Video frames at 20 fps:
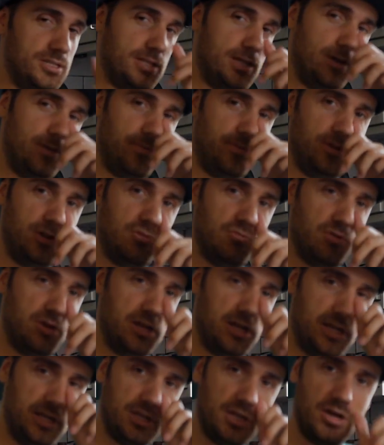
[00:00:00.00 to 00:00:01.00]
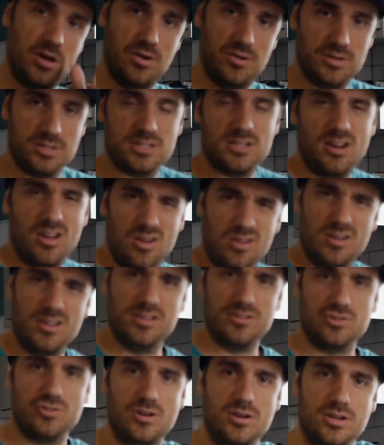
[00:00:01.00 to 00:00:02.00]
yourself and you're really going slowly
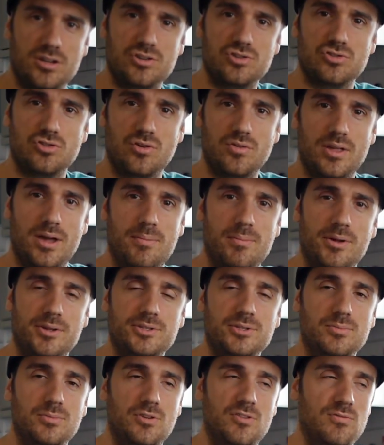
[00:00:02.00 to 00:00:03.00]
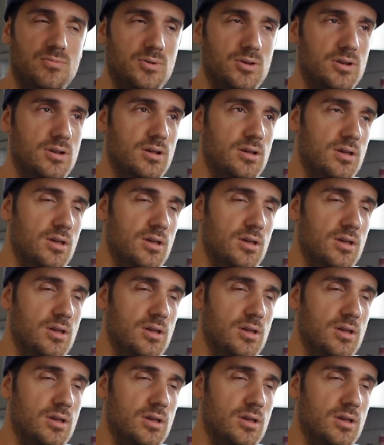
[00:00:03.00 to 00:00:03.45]
and trying to control that muscle movement.